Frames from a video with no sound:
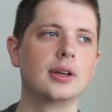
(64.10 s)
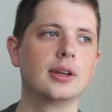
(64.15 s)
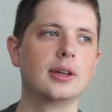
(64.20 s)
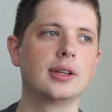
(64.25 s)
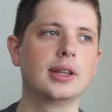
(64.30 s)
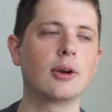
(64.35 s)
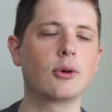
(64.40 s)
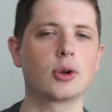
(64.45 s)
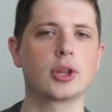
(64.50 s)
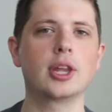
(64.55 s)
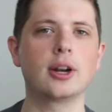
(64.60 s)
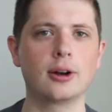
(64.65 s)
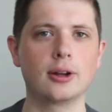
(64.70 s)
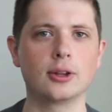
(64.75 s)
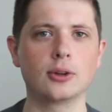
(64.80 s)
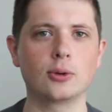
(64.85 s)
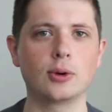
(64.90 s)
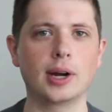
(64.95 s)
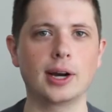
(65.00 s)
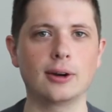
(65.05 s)
they were thin on
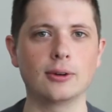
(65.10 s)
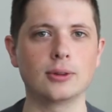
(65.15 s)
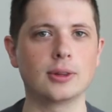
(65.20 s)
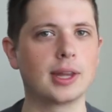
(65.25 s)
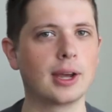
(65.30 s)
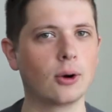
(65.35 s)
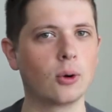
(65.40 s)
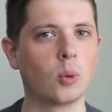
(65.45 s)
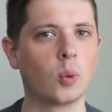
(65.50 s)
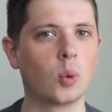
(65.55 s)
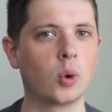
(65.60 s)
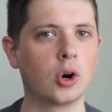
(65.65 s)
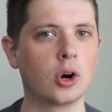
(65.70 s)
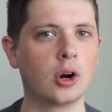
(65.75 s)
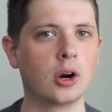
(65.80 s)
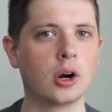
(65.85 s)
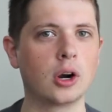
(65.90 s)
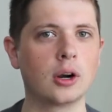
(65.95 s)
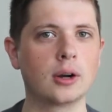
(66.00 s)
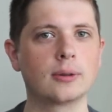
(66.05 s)
the ground.
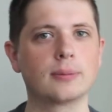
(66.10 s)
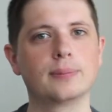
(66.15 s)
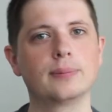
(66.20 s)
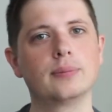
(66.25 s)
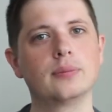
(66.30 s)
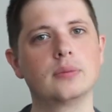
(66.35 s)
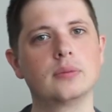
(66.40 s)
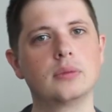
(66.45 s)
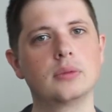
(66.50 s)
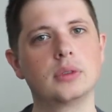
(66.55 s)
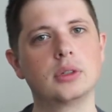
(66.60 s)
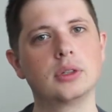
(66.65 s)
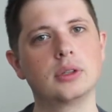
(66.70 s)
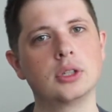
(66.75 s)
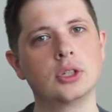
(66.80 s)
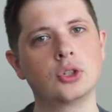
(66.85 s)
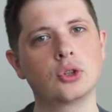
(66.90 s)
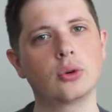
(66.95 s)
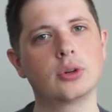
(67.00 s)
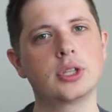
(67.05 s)

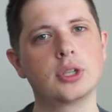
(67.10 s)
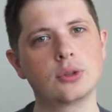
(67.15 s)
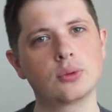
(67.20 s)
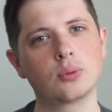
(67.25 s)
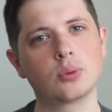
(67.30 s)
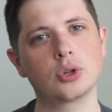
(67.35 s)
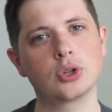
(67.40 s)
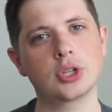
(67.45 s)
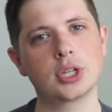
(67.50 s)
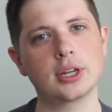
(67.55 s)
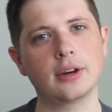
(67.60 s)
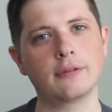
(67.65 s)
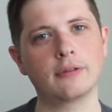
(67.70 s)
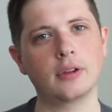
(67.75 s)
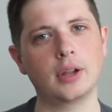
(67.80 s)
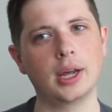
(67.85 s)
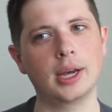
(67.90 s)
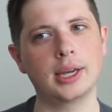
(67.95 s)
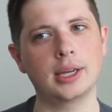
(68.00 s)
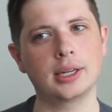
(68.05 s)
The choices were stuff
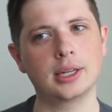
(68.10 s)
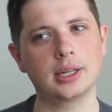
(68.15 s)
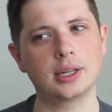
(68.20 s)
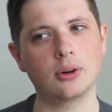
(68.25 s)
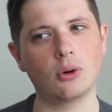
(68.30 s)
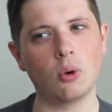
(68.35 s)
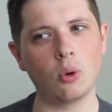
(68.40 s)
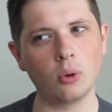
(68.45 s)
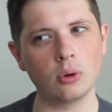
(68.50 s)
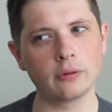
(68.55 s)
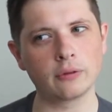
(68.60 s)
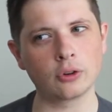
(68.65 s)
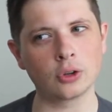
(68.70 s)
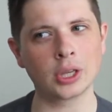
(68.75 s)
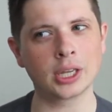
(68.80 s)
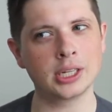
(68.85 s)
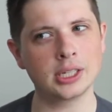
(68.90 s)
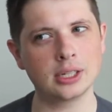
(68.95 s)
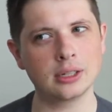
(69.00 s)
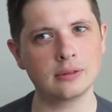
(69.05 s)
like old
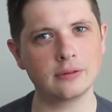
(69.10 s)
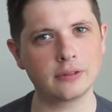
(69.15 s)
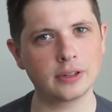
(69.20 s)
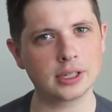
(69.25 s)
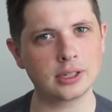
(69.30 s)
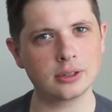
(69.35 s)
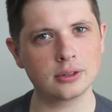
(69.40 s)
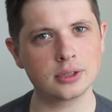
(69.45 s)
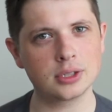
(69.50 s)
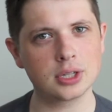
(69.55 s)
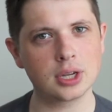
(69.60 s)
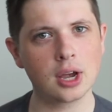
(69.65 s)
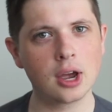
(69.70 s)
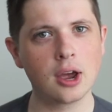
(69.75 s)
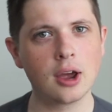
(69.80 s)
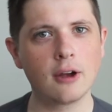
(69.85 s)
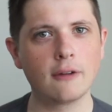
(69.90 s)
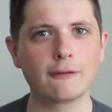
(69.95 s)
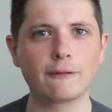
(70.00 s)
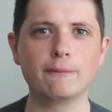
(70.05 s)
Verlinden figures,
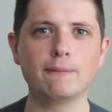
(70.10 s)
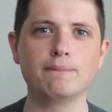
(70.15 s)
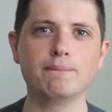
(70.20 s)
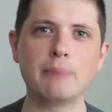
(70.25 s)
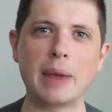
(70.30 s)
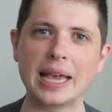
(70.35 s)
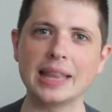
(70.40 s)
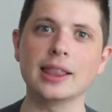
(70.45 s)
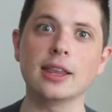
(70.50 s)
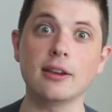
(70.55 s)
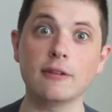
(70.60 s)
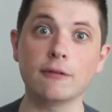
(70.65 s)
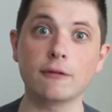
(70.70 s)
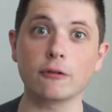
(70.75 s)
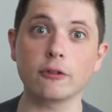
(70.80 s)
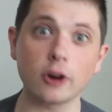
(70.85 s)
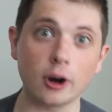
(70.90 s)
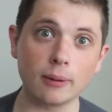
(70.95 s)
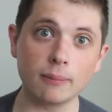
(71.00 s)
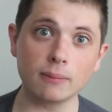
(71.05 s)
mainly
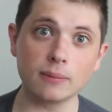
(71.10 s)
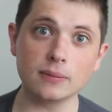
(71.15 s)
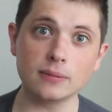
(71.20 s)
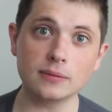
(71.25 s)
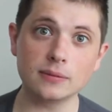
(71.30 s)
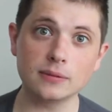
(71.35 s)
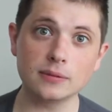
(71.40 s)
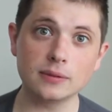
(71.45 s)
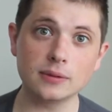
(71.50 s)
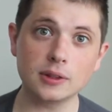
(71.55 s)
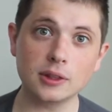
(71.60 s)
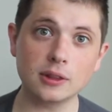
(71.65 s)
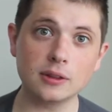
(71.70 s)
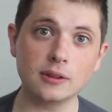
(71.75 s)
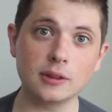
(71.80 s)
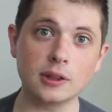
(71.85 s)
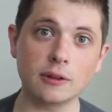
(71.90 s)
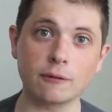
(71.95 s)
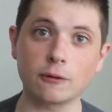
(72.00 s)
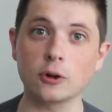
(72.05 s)
from
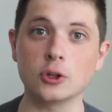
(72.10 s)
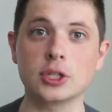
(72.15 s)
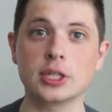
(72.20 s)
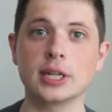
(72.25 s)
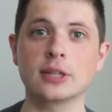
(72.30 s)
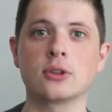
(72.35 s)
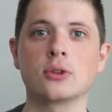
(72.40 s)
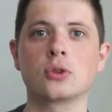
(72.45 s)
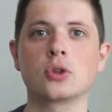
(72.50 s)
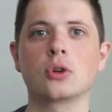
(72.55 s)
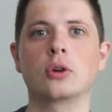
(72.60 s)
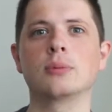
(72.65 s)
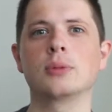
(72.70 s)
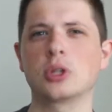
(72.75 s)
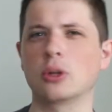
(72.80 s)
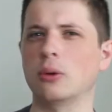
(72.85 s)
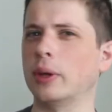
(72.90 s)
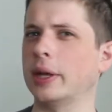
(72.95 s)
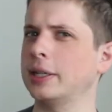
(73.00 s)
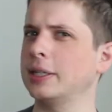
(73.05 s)
the first Desert Storm,
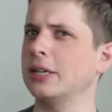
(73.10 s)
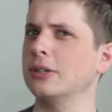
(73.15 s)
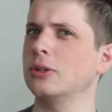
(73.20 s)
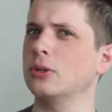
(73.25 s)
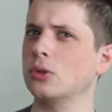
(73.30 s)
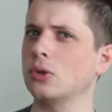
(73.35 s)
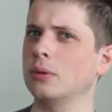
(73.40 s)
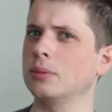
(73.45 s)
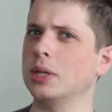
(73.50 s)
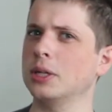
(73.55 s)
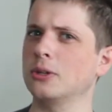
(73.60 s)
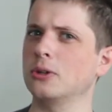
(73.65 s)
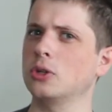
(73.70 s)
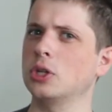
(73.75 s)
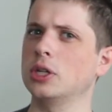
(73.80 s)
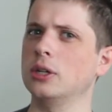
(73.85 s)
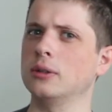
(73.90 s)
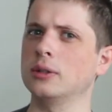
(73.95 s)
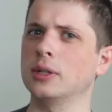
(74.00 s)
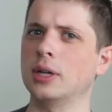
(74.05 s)
so like Desert Storm, Desert
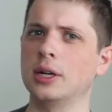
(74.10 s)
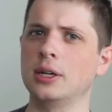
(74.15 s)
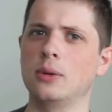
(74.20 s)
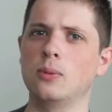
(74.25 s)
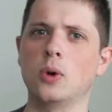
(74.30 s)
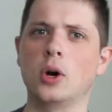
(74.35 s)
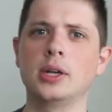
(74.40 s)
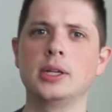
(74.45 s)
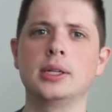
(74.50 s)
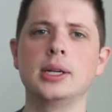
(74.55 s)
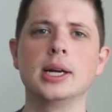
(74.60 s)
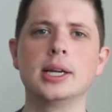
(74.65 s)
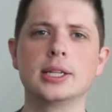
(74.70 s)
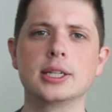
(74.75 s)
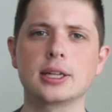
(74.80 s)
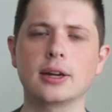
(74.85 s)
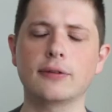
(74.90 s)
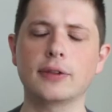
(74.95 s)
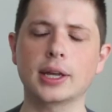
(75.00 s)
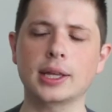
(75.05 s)
Shield 91,
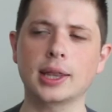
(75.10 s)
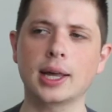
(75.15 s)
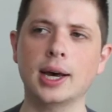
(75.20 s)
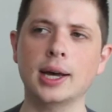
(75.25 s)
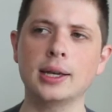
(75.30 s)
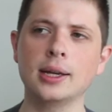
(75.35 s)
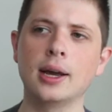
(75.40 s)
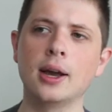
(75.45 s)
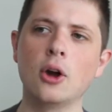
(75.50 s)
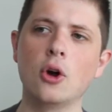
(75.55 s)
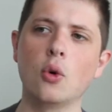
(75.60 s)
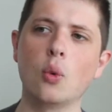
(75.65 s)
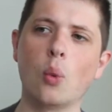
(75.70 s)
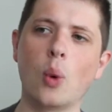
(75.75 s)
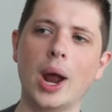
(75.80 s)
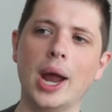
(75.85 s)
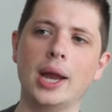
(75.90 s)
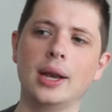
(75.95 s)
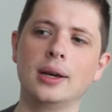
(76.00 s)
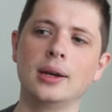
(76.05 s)
stuff like that,
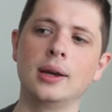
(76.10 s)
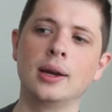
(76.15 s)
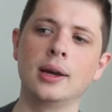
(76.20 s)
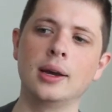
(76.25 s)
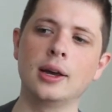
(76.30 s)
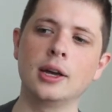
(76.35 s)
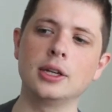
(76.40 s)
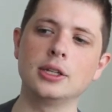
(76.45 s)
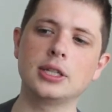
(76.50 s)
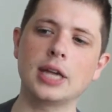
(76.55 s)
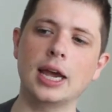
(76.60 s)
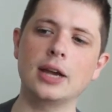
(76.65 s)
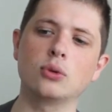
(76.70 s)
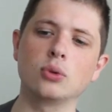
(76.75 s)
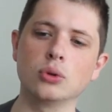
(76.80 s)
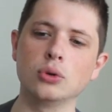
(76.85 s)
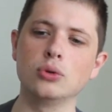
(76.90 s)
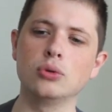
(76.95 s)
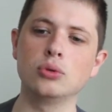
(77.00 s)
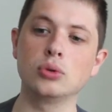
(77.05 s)
when tank
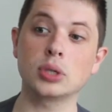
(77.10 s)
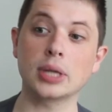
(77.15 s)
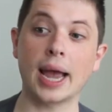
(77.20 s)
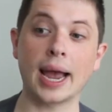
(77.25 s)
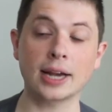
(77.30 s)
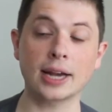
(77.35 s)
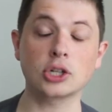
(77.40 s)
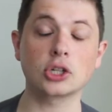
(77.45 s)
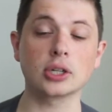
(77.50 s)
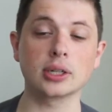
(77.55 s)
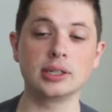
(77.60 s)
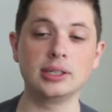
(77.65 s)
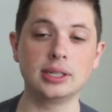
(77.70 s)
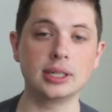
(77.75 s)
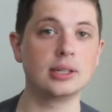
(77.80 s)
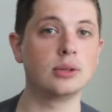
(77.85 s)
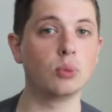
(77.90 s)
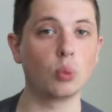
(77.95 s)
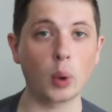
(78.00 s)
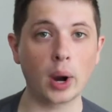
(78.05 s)
crews actually
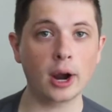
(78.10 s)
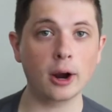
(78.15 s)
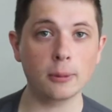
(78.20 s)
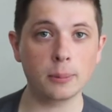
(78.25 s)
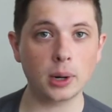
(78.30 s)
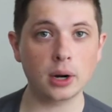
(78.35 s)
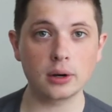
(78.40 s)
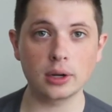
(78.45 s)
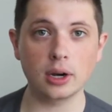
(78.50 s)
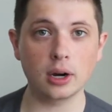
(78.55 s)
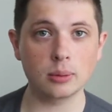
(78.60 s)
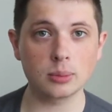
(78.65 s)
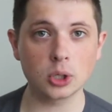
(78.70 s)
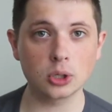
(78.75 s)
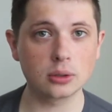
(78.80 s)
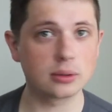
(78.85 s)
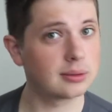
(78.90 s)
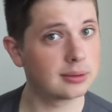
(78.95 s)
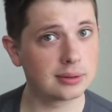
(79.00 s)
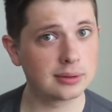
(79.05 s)
didn't wear body armor.